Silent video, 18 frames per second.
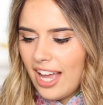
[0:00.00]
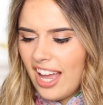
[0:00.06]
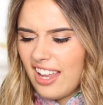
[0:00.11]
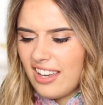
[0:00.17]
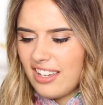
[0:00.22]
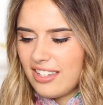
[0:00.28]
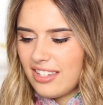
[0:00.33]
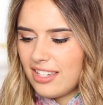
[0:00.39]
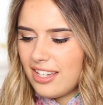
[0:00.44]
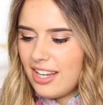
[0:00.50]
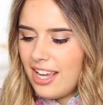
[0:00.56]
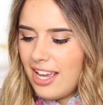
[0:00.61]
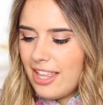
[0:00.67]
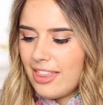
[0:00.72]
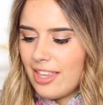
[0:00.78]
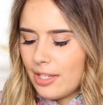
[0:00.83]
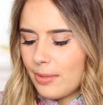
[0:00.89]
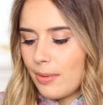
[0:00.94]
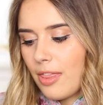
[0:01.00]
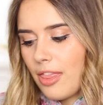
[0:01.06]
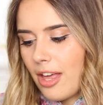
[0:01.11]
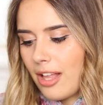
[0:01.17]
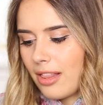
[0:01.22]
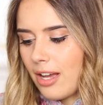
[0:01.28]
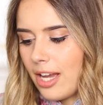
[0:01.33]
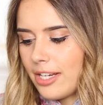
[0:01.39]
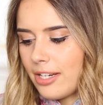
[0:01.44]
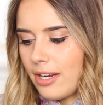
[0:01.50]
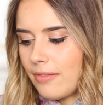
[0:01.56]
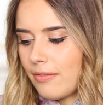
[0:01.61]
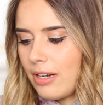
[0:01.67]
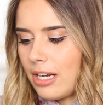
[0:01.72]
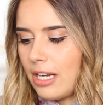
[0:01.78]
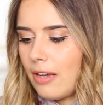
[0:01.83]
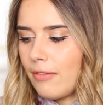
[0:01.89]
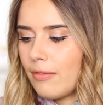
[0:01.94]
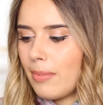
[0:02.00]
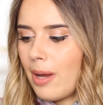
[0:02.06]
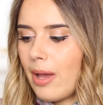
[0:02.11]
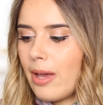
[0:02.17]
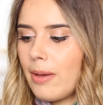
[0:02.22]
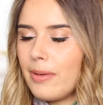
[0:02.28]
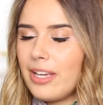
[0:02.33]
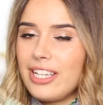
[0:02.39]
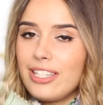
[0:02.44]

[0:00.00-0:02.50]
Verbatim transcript: and that's one thing that I don't really love about it.